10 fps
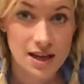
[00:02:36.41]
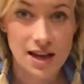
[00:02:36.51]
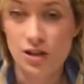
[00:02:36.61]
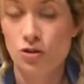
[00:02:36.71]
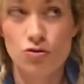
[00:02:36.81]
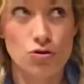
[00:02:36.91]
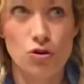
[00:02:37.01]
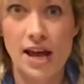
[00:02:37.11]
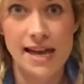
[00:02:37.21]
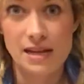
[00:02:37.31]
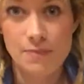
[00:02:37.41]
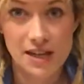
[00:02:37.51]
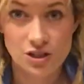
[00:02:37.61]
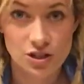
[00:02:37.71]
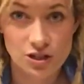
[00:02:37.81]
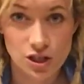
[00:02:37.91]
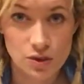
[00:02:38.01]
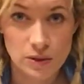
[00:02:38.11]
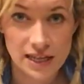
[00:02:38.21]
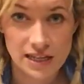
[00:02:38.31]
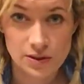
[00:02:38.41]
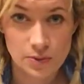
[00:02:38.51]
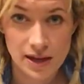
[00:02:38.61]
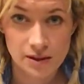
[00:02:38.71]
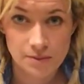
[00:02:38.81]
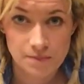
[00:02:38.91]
And you can draw any pictures that you like as well.